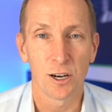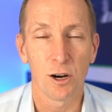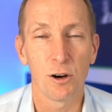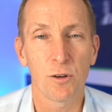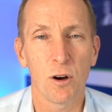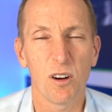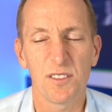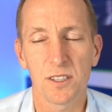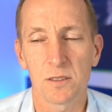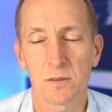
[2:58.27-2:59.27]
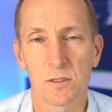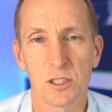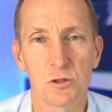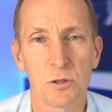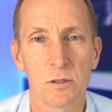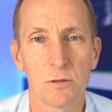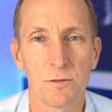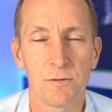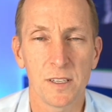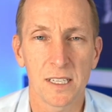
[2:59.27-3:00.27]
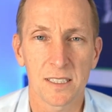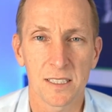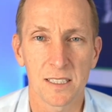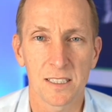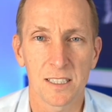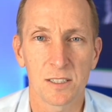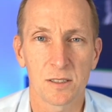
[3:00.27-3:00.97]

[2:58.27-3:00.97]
of this drink will fix it.